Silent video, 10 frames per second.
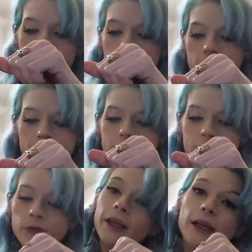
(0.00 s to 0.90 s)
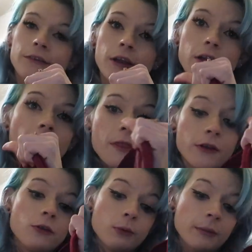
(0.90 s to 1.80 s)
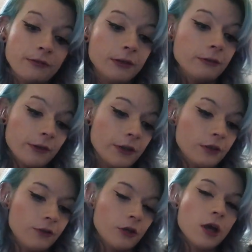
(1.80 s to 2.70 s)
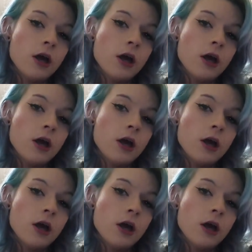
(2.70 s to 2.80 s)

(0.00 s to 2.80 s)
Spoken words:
which, like I said, I think is one of my favorite things.